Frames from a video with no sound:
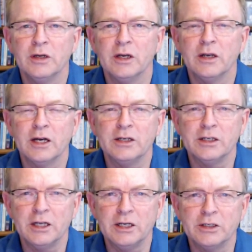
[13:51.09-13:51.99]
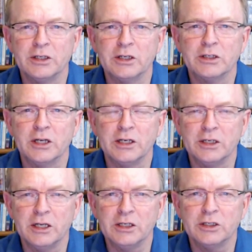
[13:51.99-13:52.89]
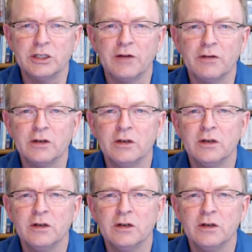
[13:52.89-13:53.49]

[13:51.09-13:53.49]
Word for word: in nineteen eighty-six nineteen eighty-seven,